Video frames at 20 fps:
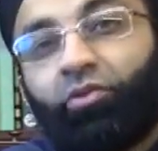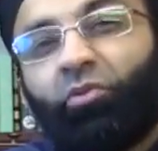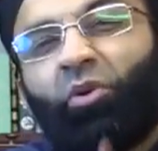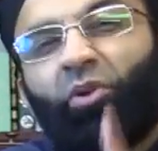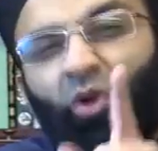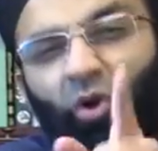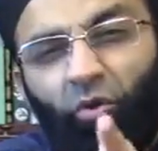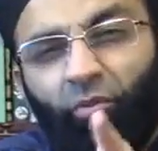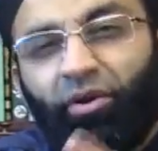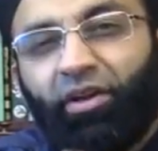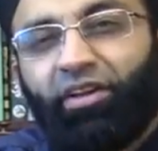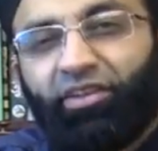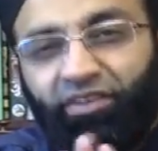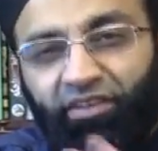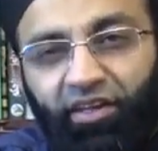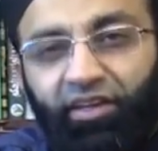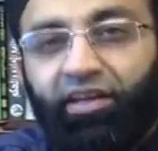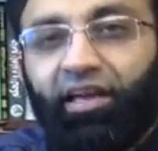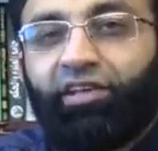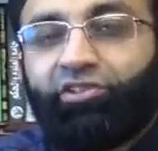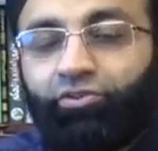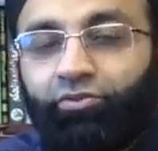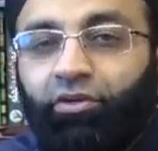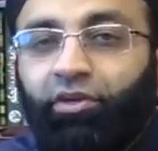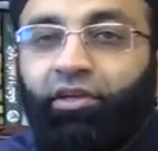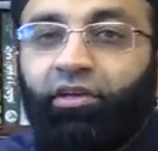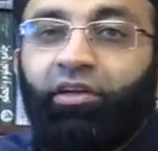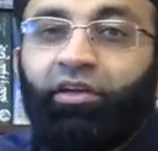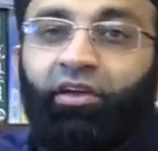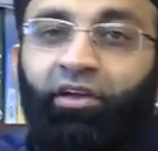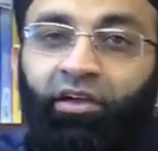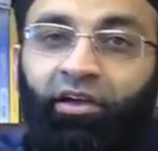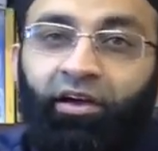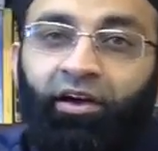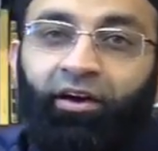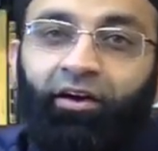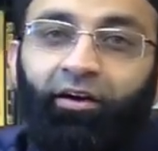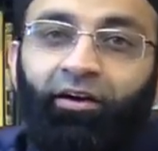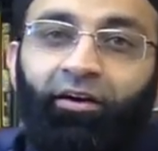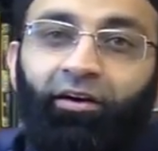So what Umar is saying actually
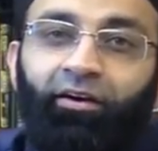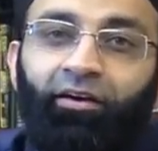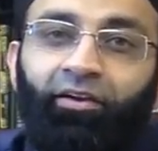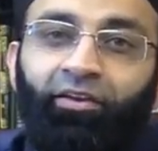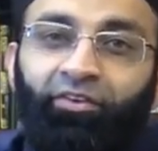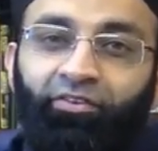uh,